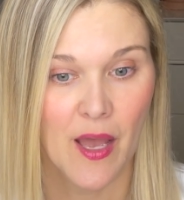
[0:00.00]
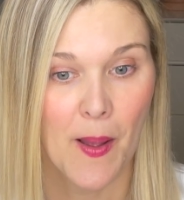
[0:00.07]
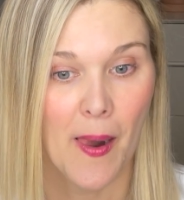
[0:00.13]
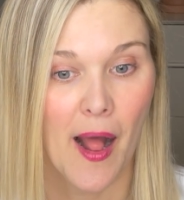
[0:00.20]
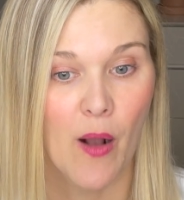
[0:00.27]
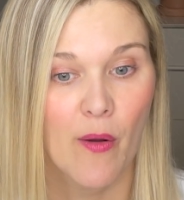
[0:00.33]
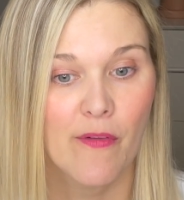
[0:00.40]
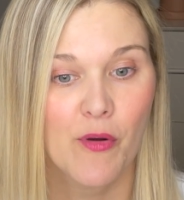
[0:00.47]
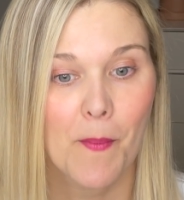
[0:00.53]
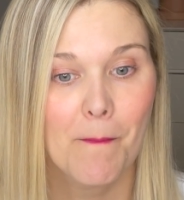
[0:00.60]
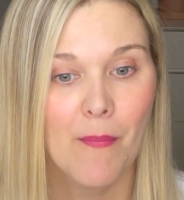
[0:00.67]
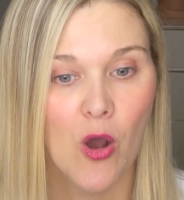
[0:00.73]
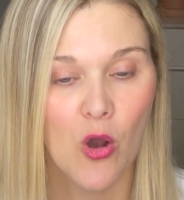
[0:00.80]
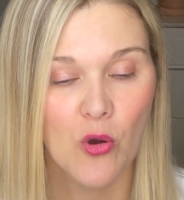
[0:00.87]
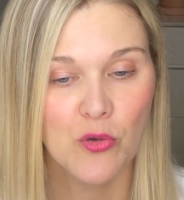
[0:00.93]
However,
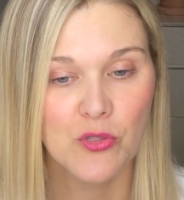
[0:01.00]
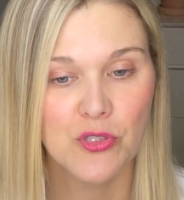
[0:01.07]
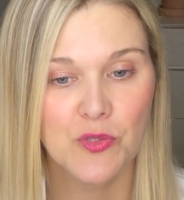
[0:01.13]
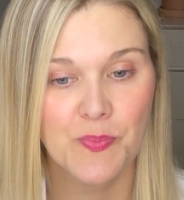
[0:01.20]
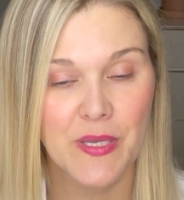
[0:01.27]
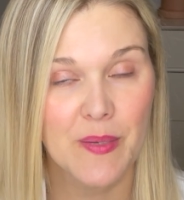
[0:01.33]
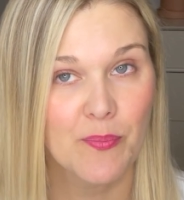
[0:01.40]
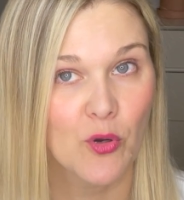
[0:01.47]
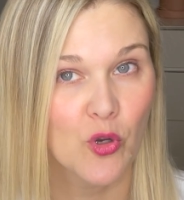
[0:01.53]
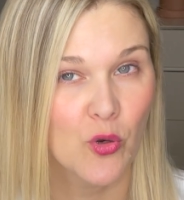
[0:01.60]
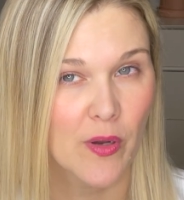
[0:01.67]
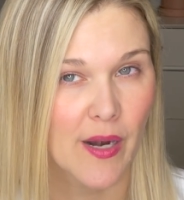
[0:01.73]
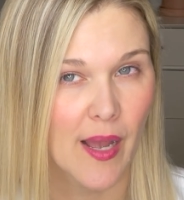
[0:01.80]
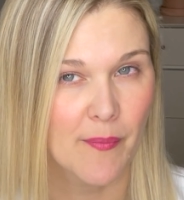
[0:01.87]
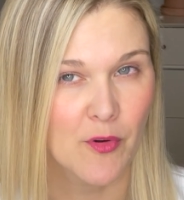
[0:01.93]
most people who
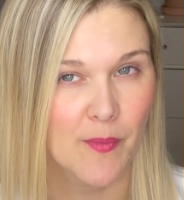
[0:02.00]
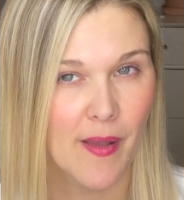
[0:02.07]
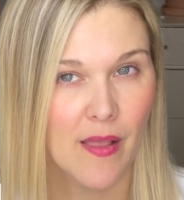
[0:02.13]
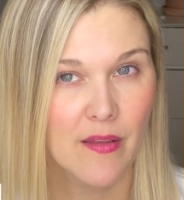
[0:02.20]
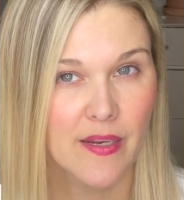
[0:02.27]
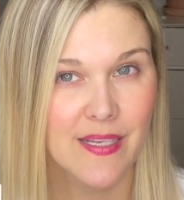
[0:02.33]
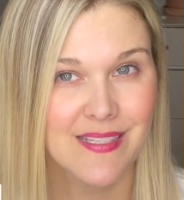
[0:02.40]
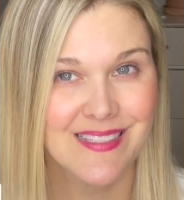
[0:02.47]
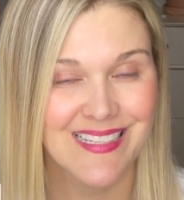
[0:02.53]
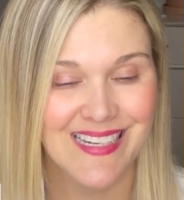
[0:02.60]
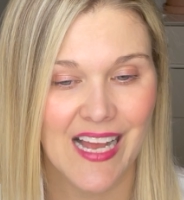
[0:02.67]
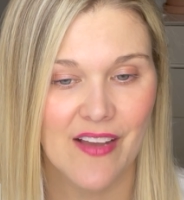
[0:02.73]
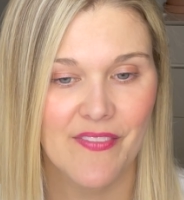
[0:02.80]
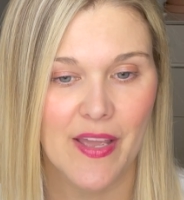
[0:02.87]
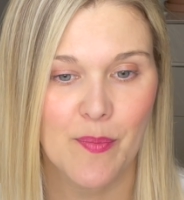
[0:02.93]
had abnormalities did
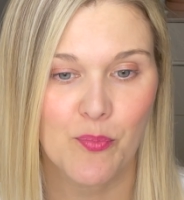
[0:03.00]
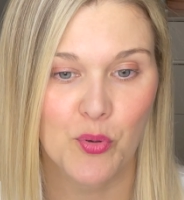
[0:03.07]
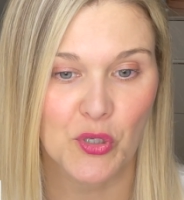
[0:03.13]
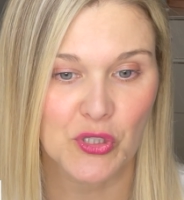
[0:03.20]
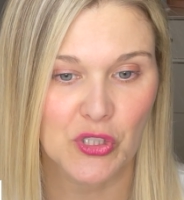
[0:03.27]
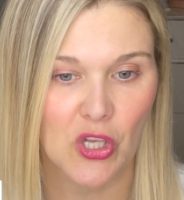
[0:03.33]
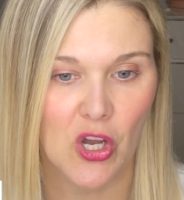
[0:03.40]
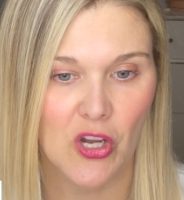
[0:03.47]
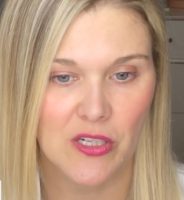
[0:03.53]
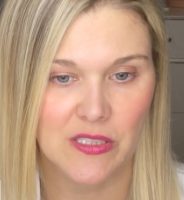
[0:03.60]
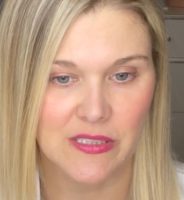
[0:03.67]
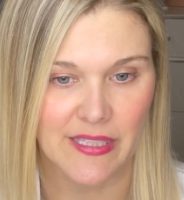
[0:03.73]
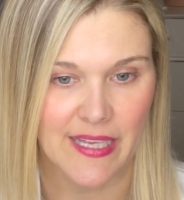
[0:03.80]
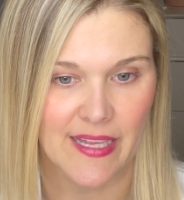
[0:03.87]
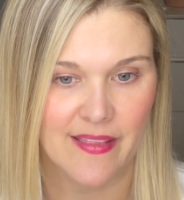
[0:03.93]
have a prolonged
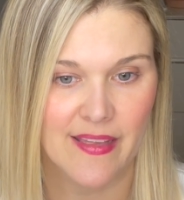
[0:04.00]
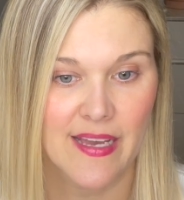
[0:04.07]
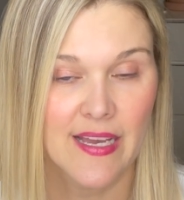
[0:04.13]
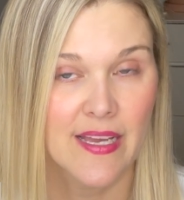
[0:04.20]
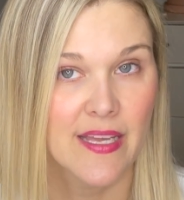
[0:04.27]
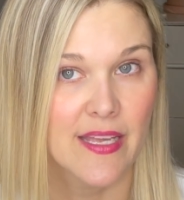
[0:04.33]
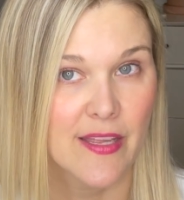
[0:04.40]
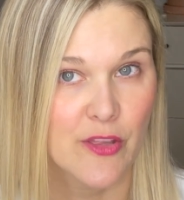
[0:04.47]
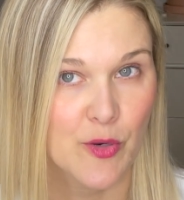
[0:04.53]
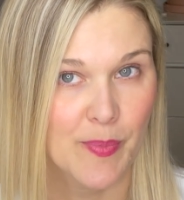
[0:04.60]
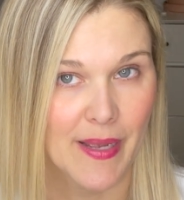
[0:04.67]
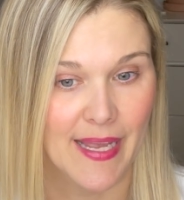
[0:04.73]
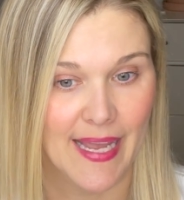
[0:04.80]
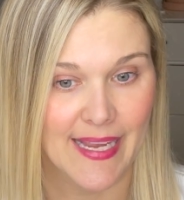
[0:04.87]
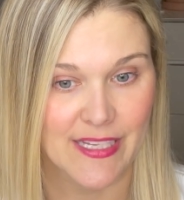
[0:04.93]
length, either
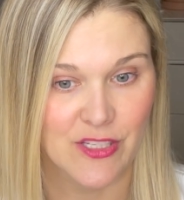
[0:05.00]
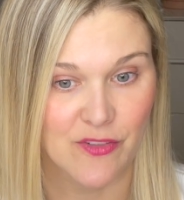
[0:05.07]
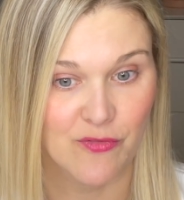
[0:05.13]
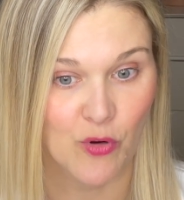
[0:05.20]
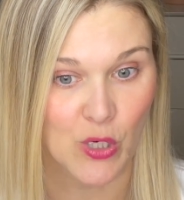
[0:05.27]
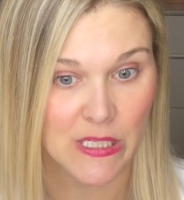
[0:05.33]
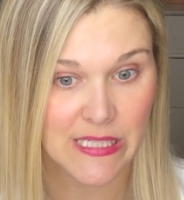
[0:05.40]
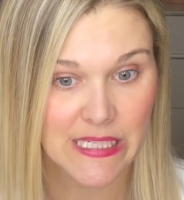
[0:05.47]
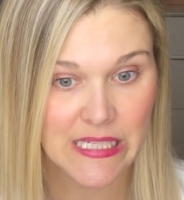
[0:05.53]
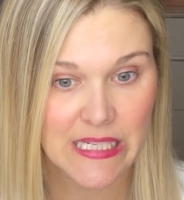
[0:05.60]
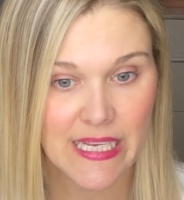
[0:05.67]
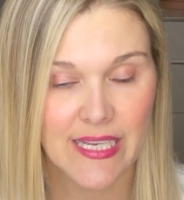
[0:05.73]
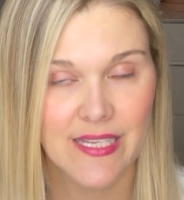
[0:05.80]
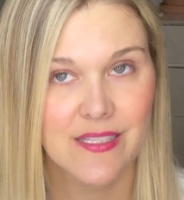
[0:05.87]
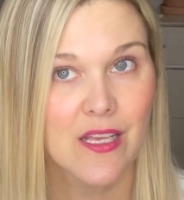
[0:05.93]
by eight to fourteen
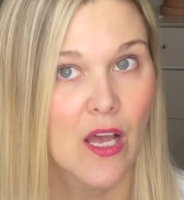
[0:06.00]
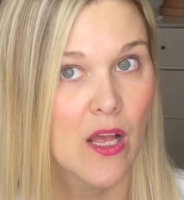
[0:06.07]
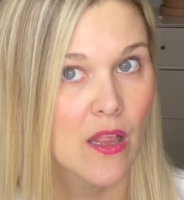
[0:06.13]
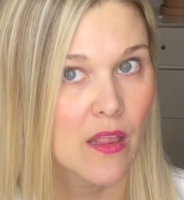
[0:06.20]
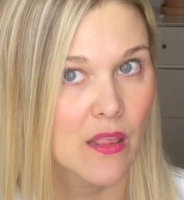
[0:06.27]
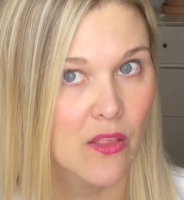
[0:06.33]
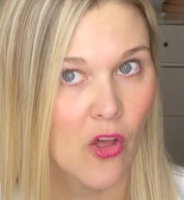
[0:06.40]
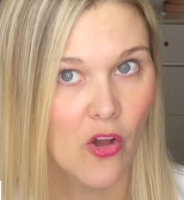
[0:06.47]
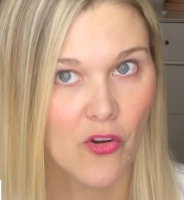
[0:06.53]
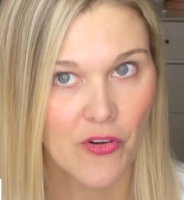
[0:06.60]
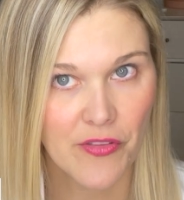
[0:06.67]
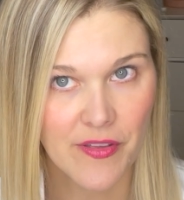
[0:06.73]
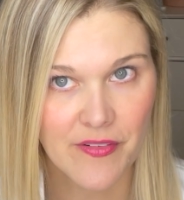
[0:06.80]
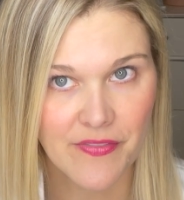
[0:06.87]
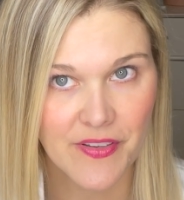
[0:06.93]
days, longer
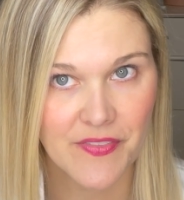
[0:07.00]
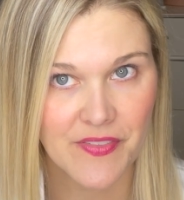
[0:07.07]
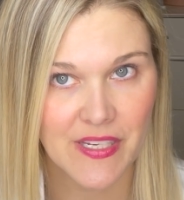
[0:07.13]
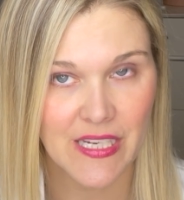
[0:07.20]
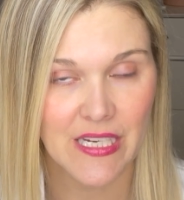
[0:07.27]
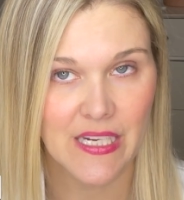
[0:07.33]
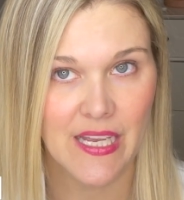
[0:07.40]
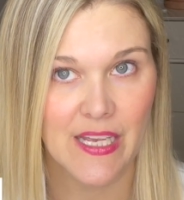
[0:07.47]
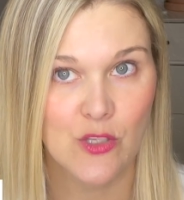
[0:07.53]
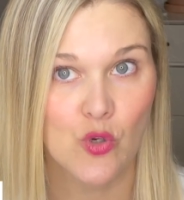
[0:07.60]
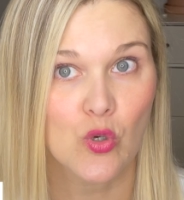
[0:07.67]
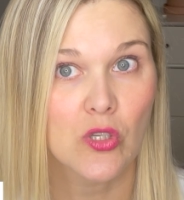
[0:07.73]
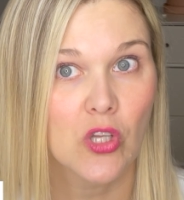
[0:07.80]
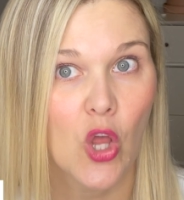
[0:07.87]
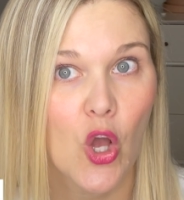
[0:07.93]
than fifteen days,
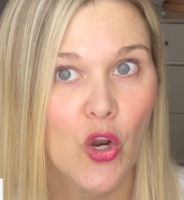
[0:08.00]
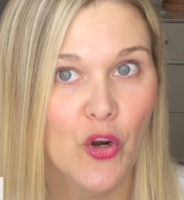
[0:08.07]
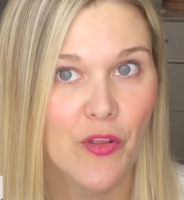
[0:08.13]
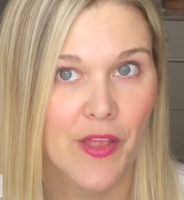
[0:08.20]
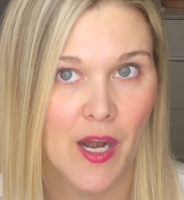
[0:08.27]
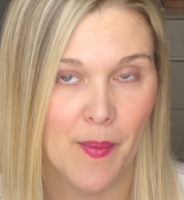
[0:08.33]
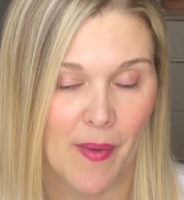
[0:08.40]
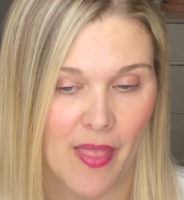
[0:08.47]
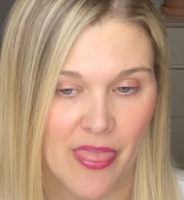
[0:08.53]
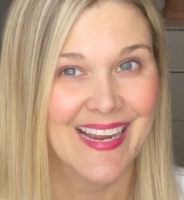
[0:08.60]
or longer than a month.